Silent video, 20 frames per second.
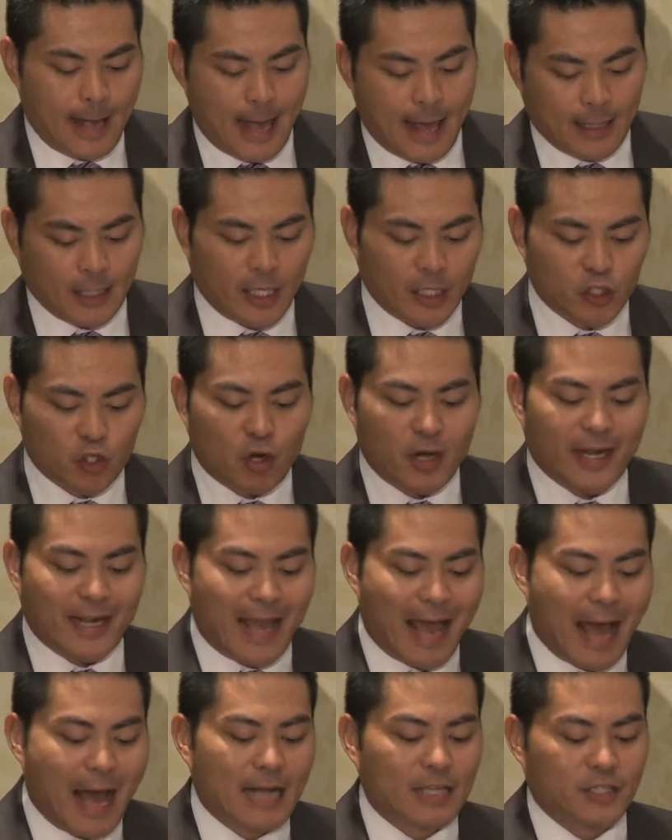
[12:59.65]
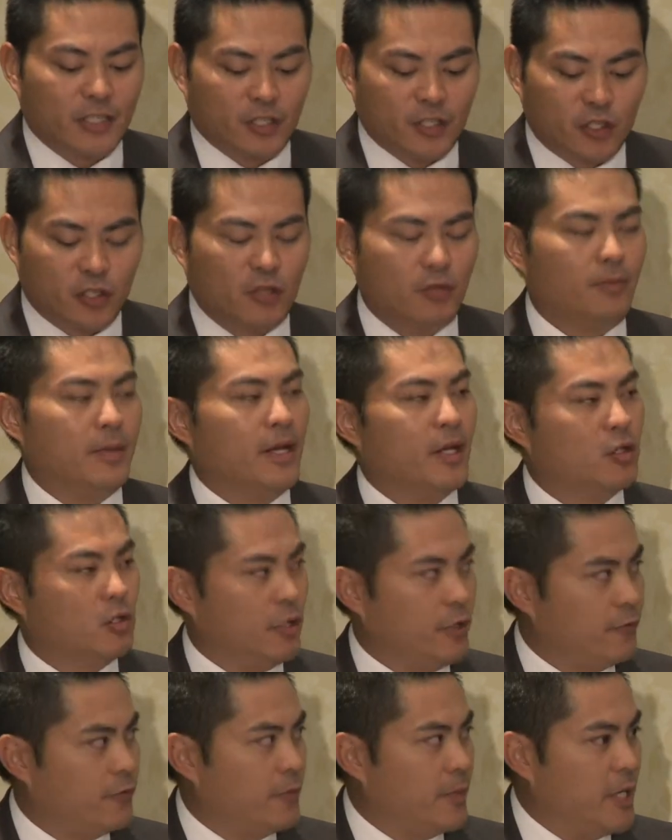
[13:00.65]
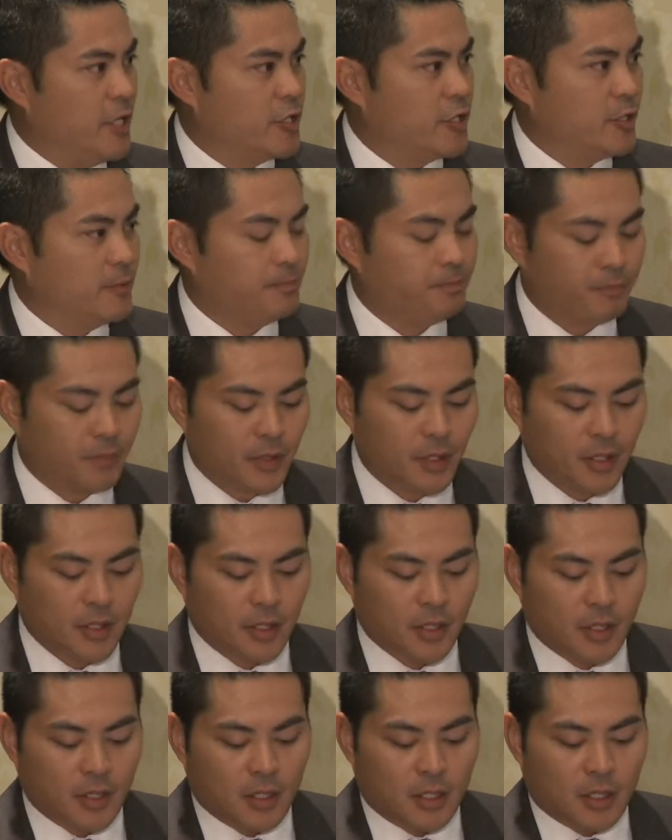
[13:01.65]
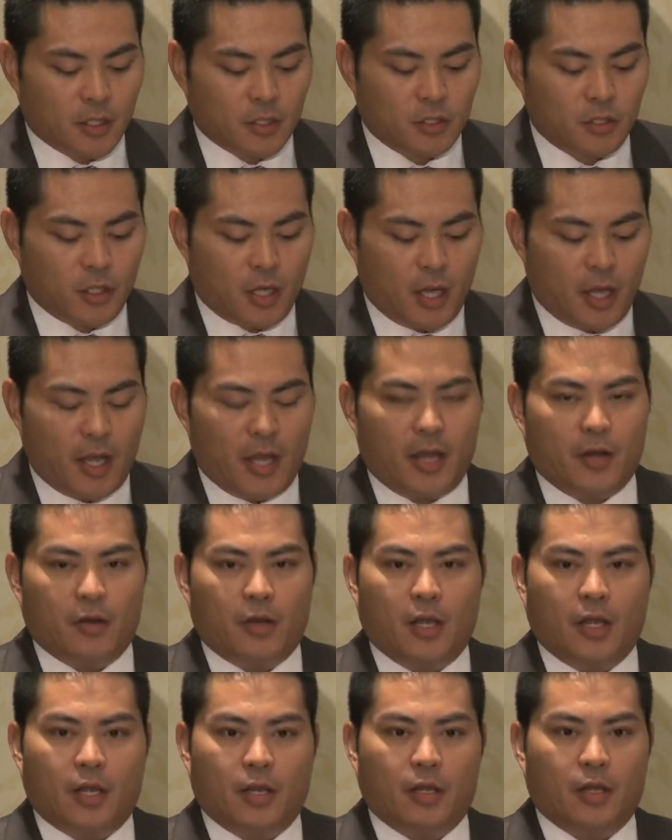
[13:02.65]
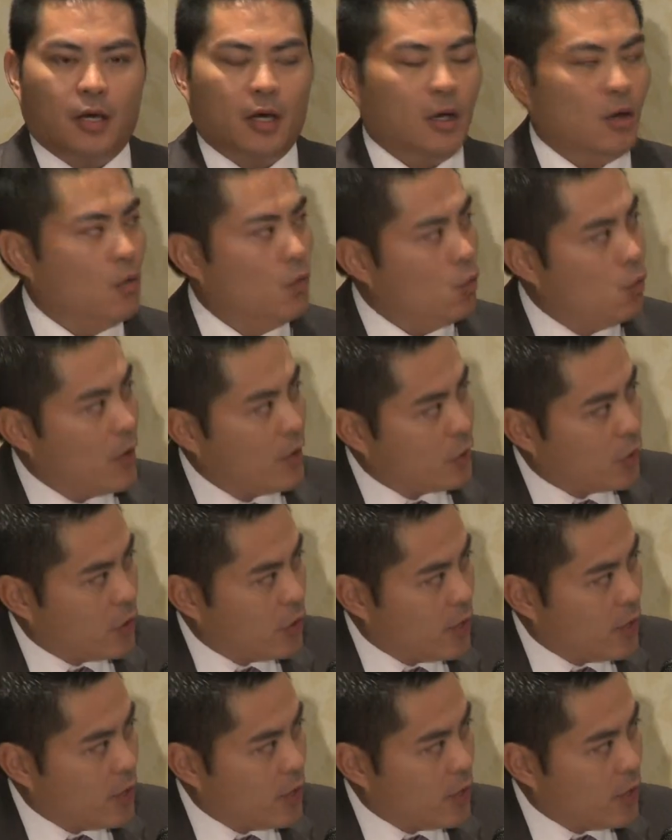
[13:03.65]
electronic access to their medical information, and whether or